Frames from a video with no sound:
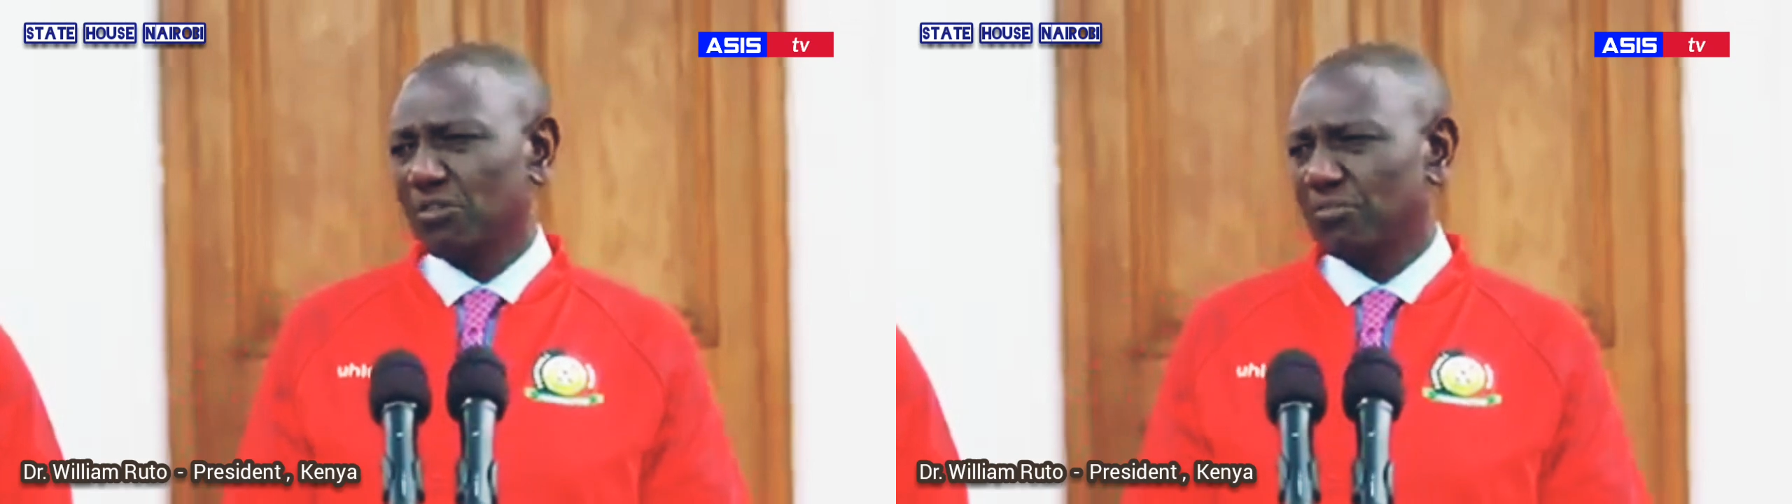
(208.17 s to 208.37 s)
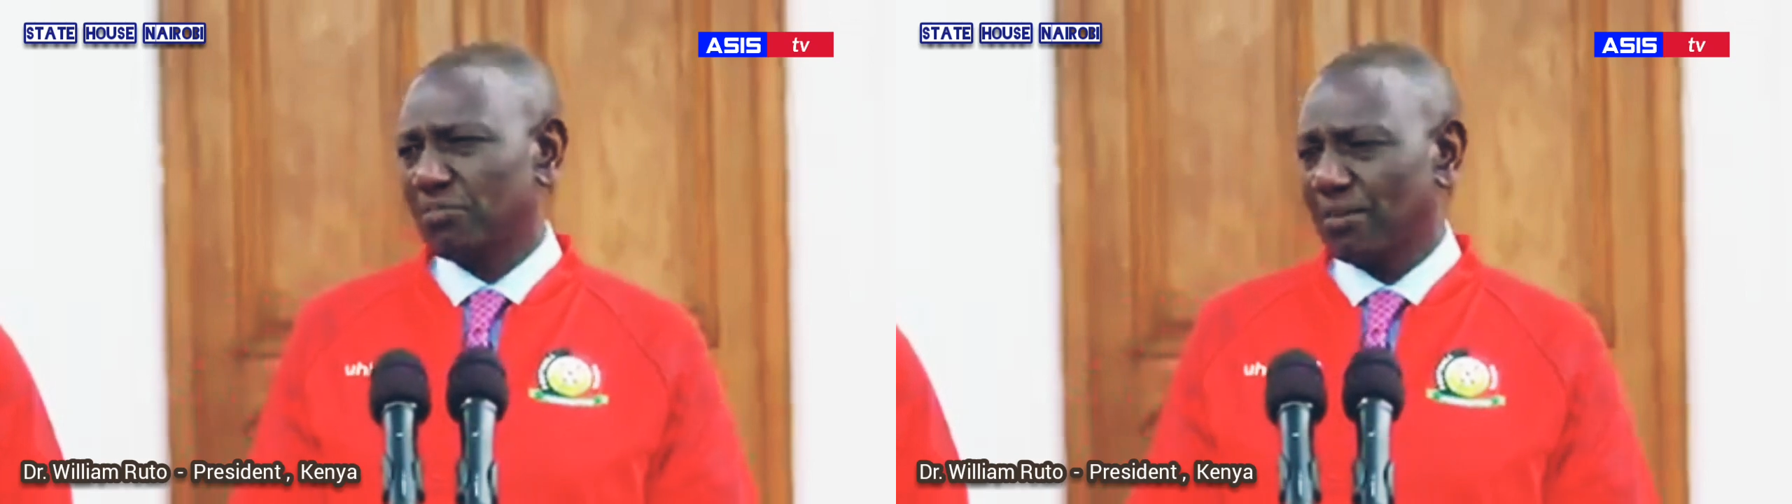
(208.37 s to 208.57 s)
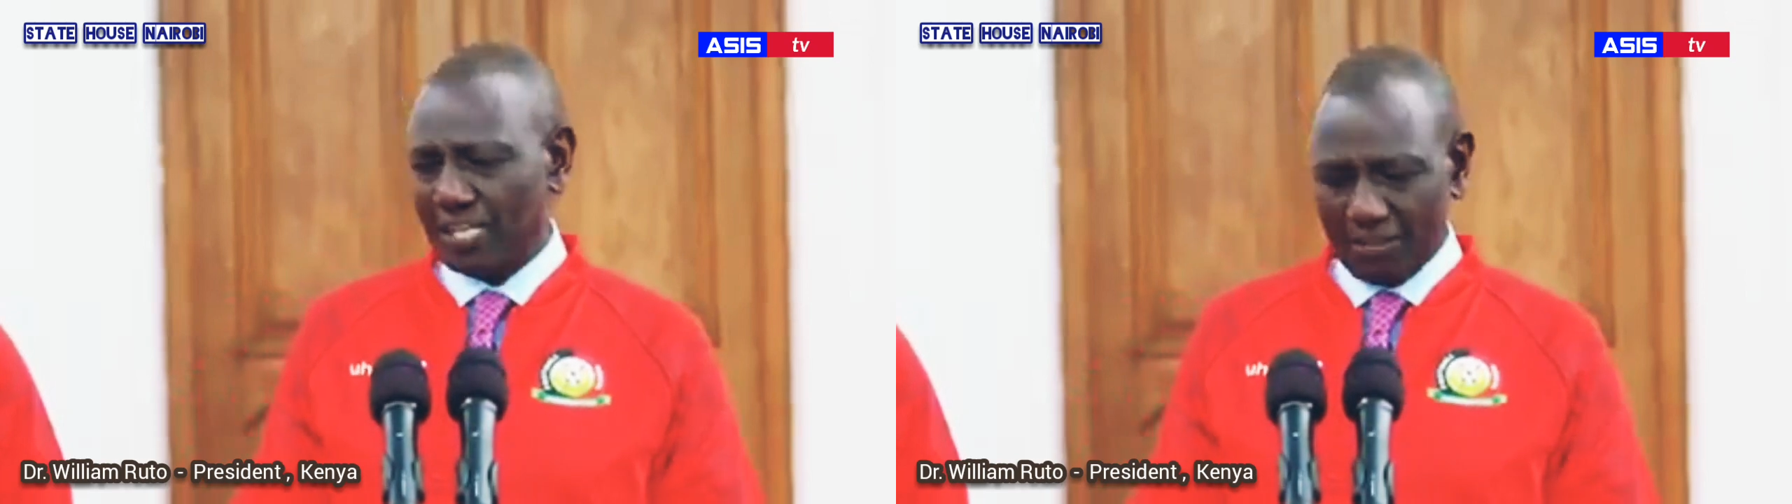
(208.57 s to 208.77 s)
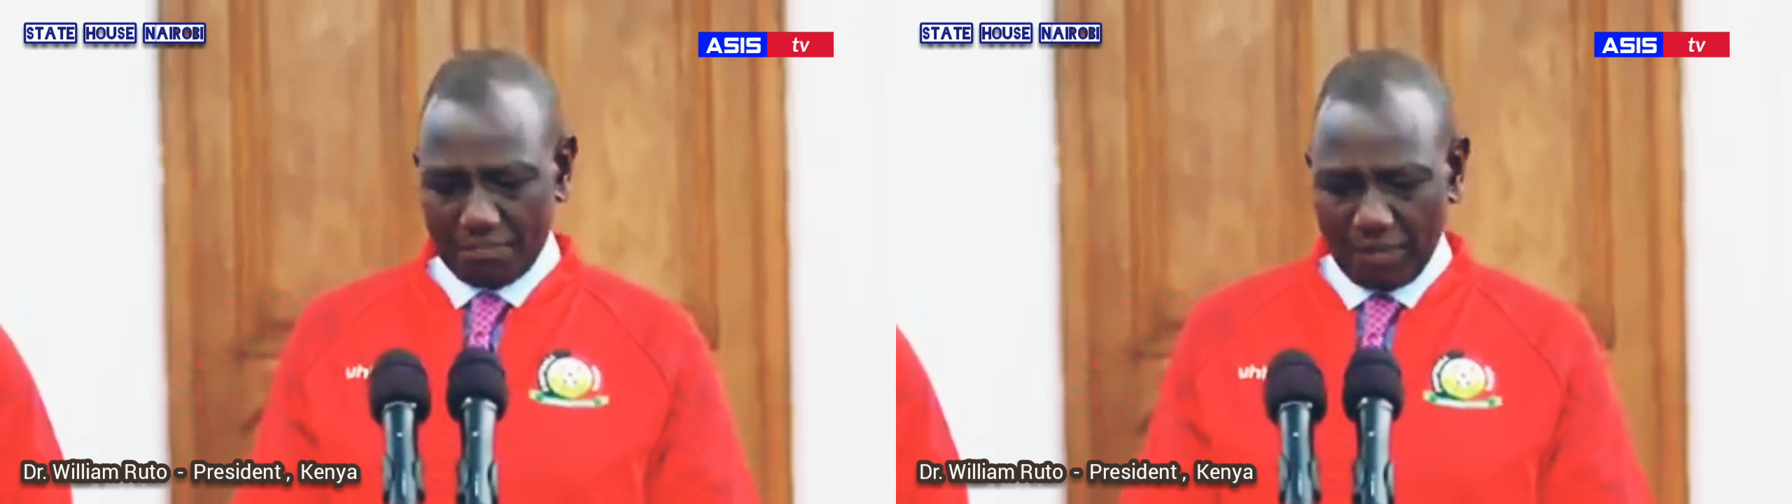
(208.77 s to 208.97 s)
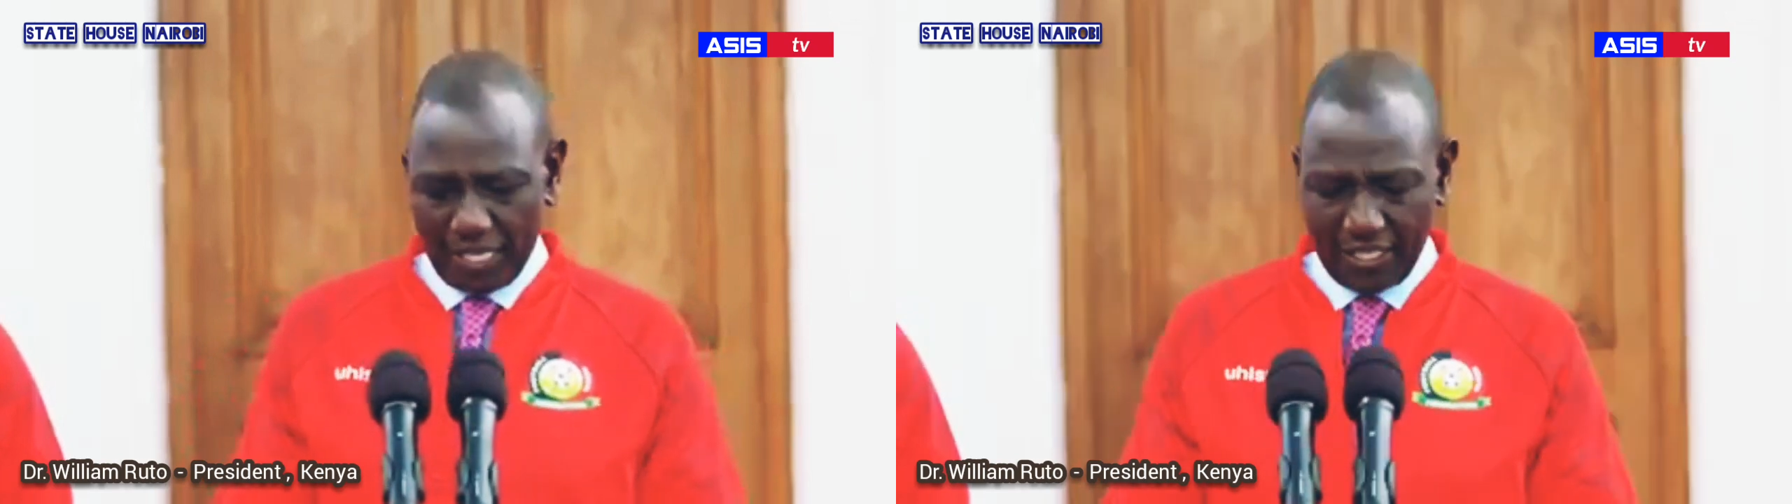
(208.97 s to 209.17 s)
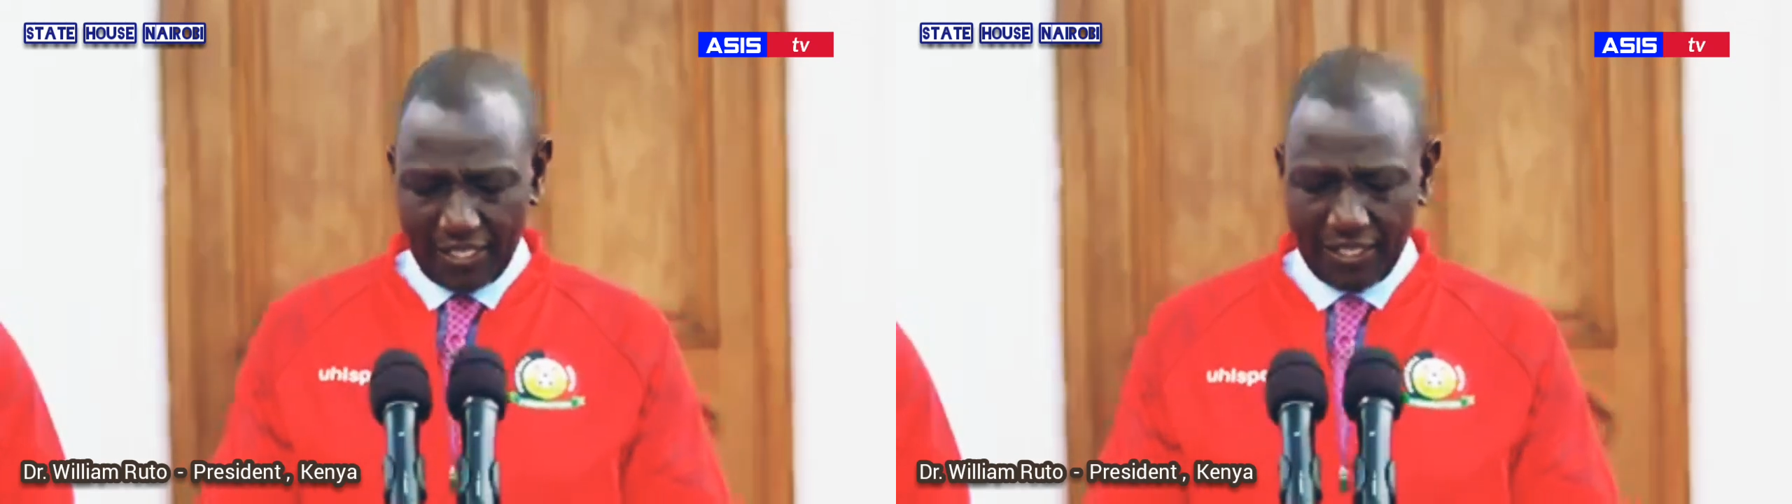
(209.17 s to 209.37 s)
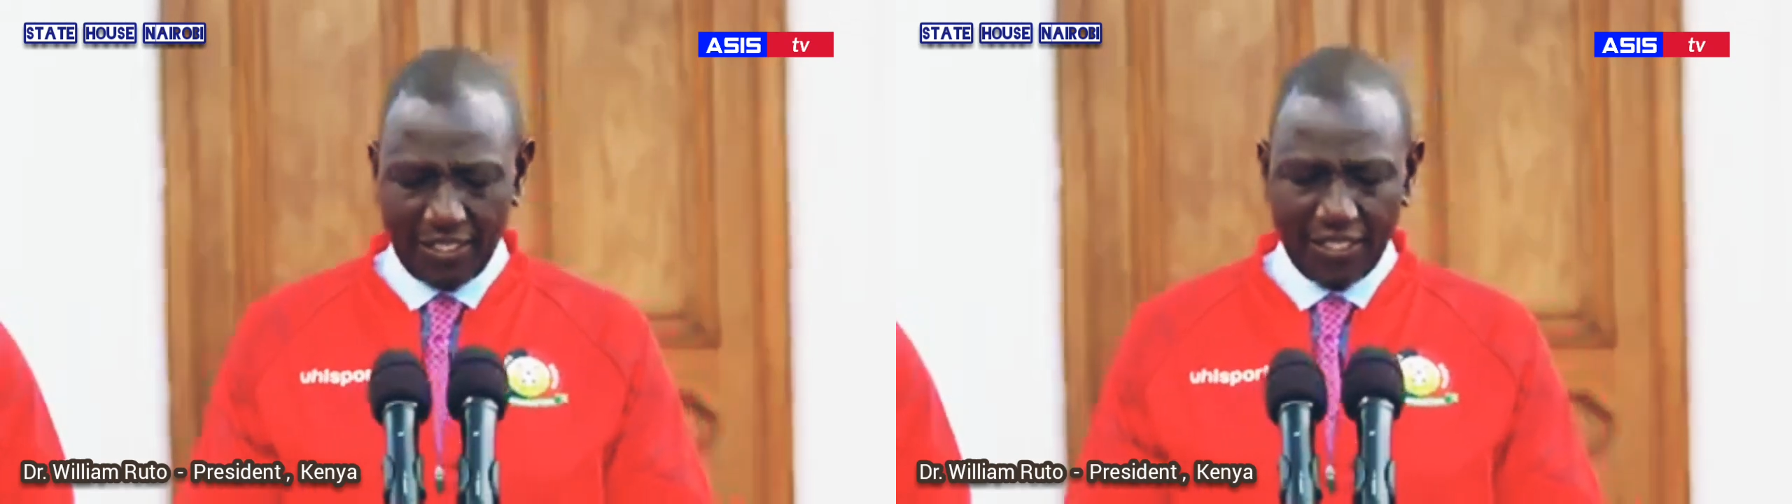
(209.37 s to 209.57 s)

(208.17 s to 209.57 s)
be played